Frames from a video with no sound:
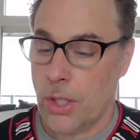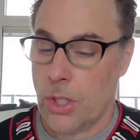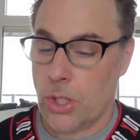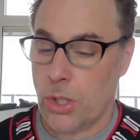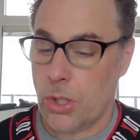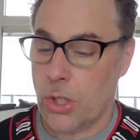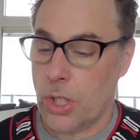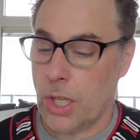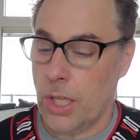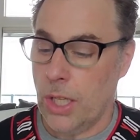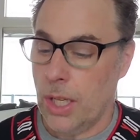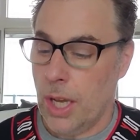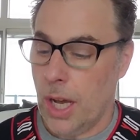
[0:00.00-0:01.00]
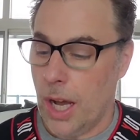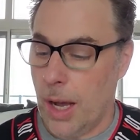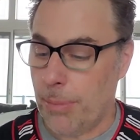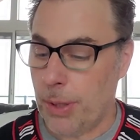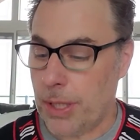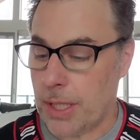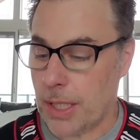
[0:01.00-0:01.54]
The surgeon
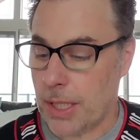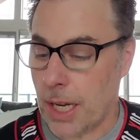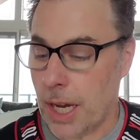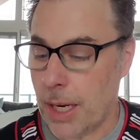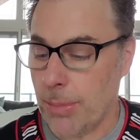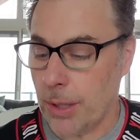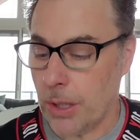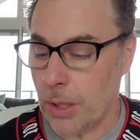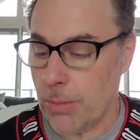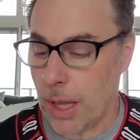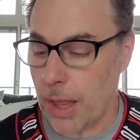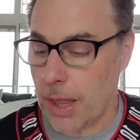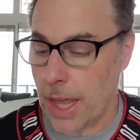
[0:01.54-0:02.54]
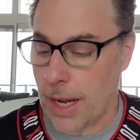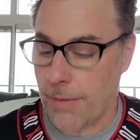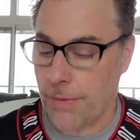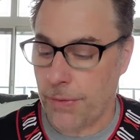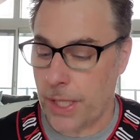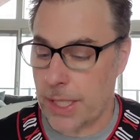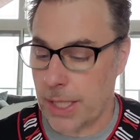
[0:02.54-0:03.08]
places a tiny balloon, then
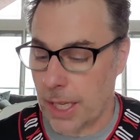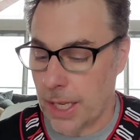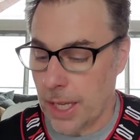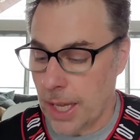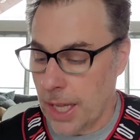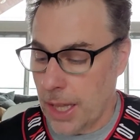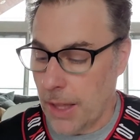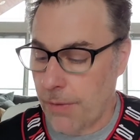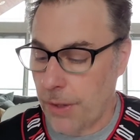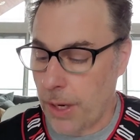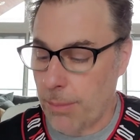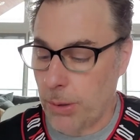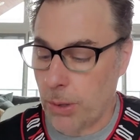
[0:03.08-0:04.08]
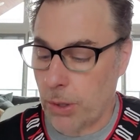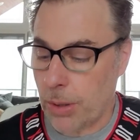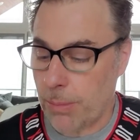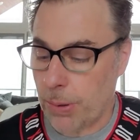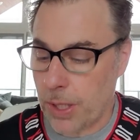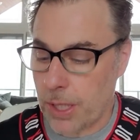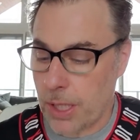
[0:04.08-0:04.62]
inflates it. The inflated balloon
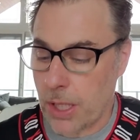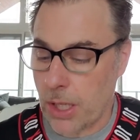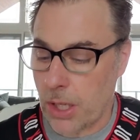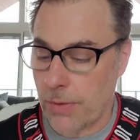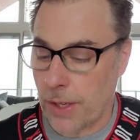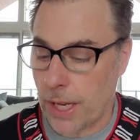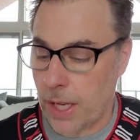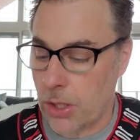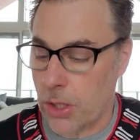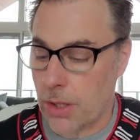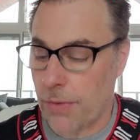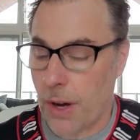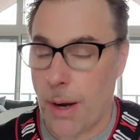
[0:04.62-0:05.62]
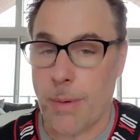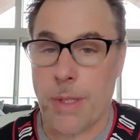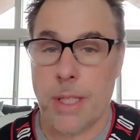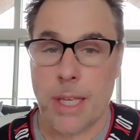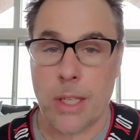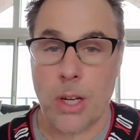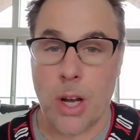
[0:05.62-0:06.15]
compresses the nerve and injures the
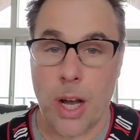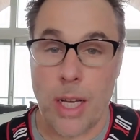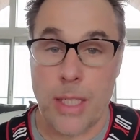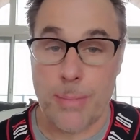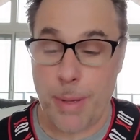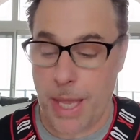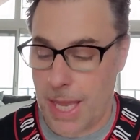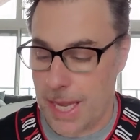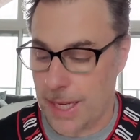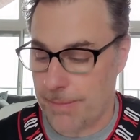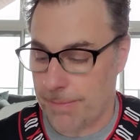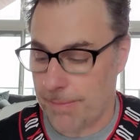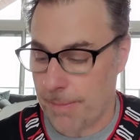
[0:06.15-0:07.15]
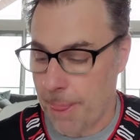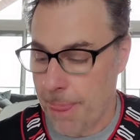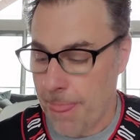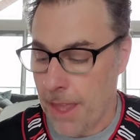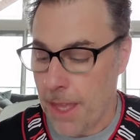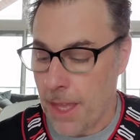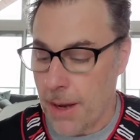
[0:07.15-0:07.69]
fibers that cause pain.
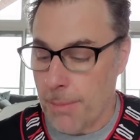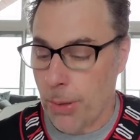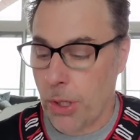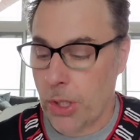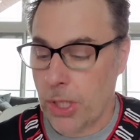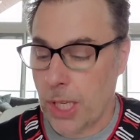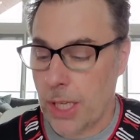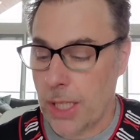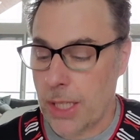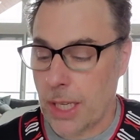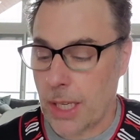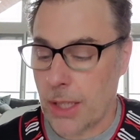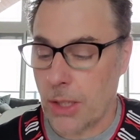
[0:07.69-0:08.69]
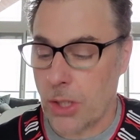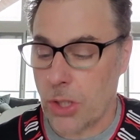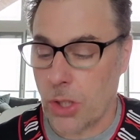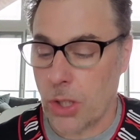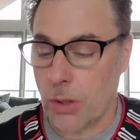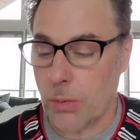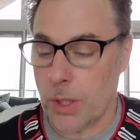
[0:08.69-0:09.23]
Percutaneous
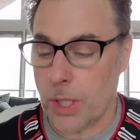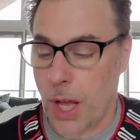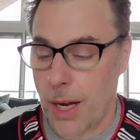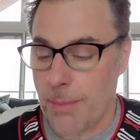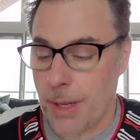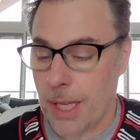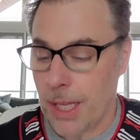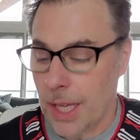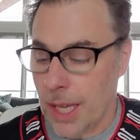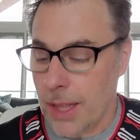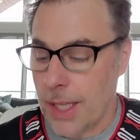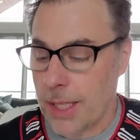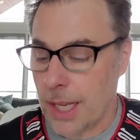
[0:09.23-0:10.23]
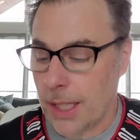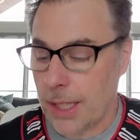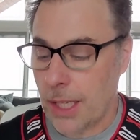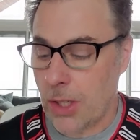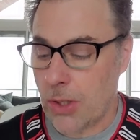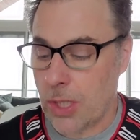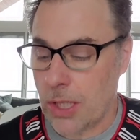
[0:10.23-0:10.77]
Glycerol Rhizotomy. This
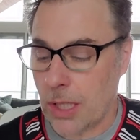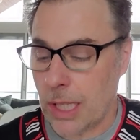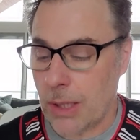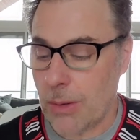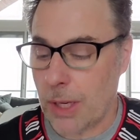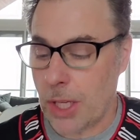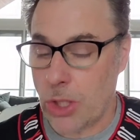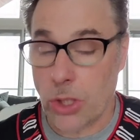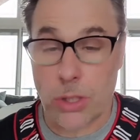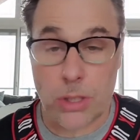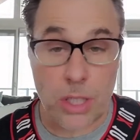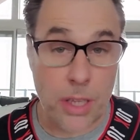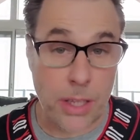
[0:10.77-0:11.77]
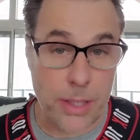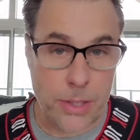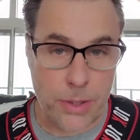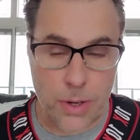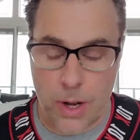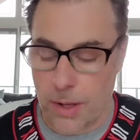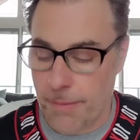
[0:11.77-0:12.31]
technique uses a liquid agent,
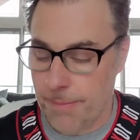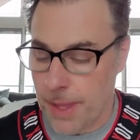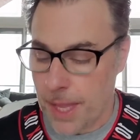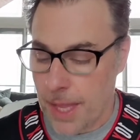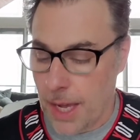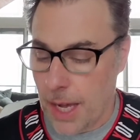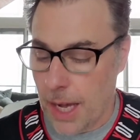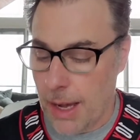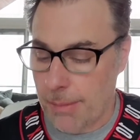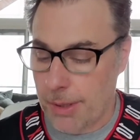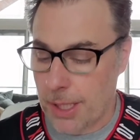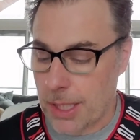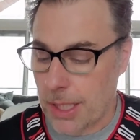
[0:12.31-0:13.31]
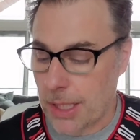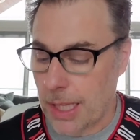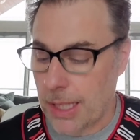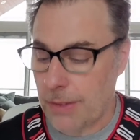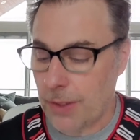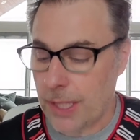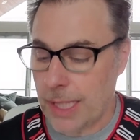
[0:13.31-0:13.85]
Glycerol, to
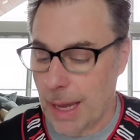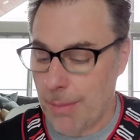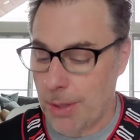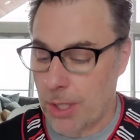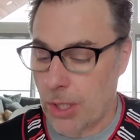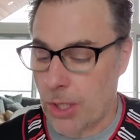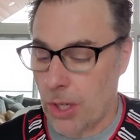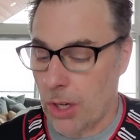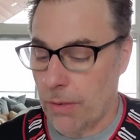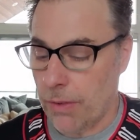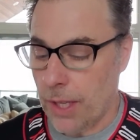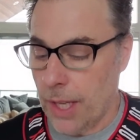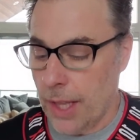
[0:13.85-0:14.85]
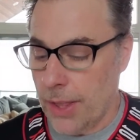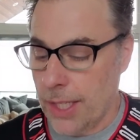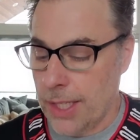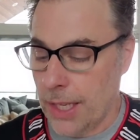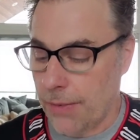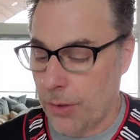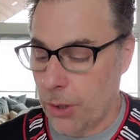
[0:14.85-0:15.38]
selectively damage the nerve.
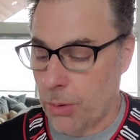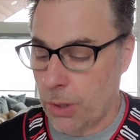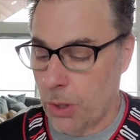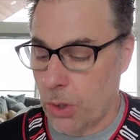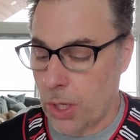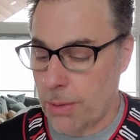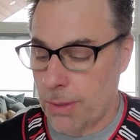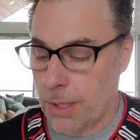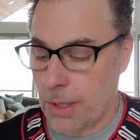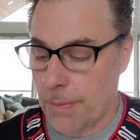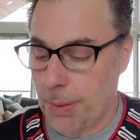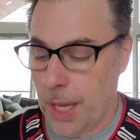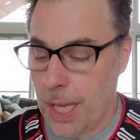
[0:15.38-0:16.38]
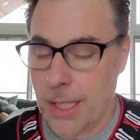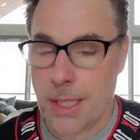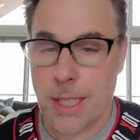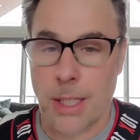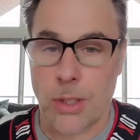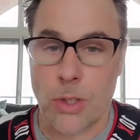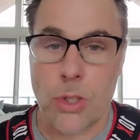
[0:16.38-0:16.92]
This interferes with the transmission of pain
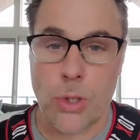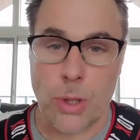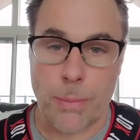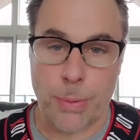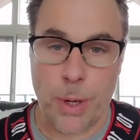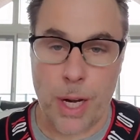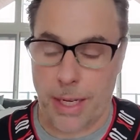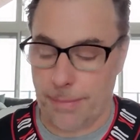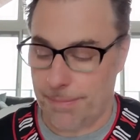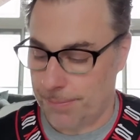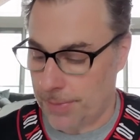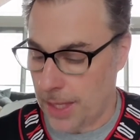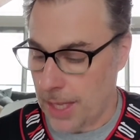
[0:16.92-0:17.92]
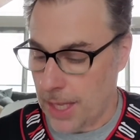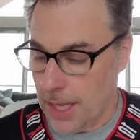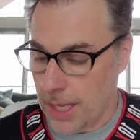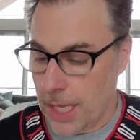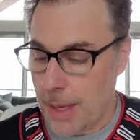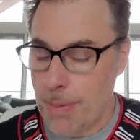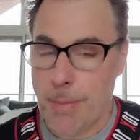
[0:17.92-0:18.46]
signals to the
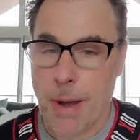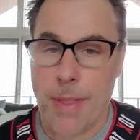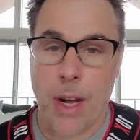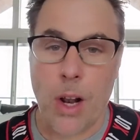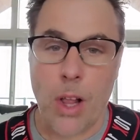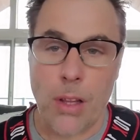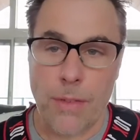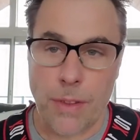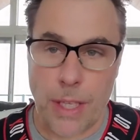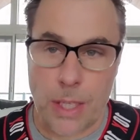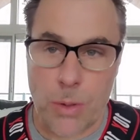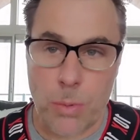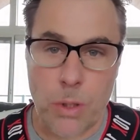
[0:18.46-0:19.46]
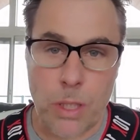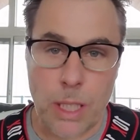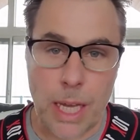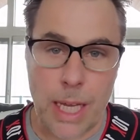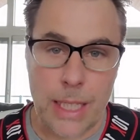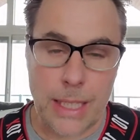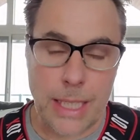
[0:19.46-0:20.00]
brain. Keep in mind that all of these
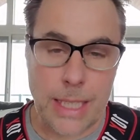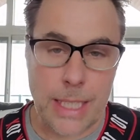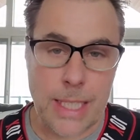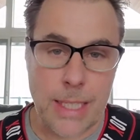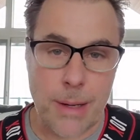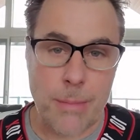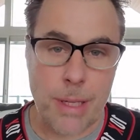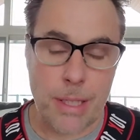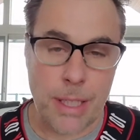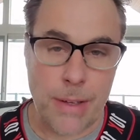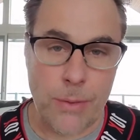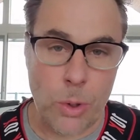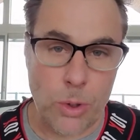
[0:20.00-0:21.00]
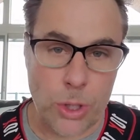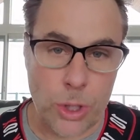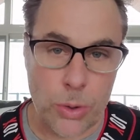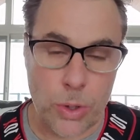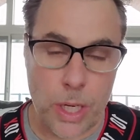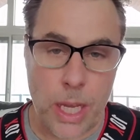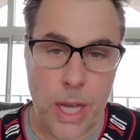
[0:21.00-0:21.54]
will lead to some level or
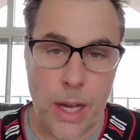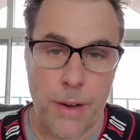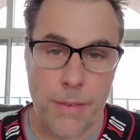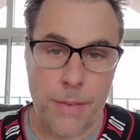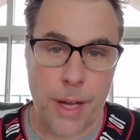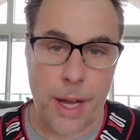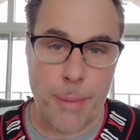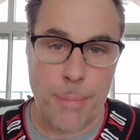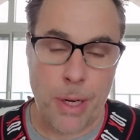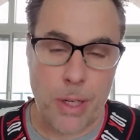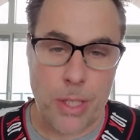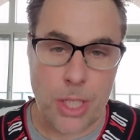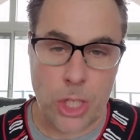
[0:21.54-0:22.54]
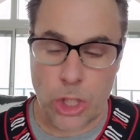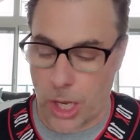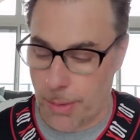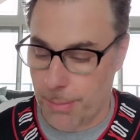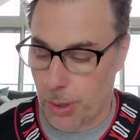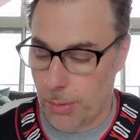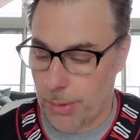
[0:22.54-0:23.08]
degree of paresthesia
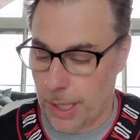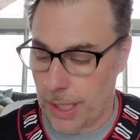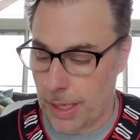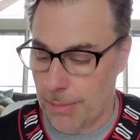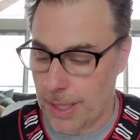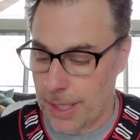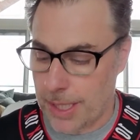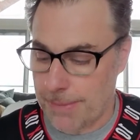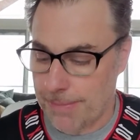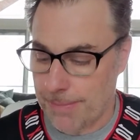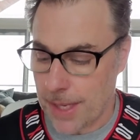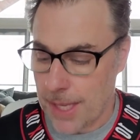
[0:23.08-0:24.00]
and permanent numbness.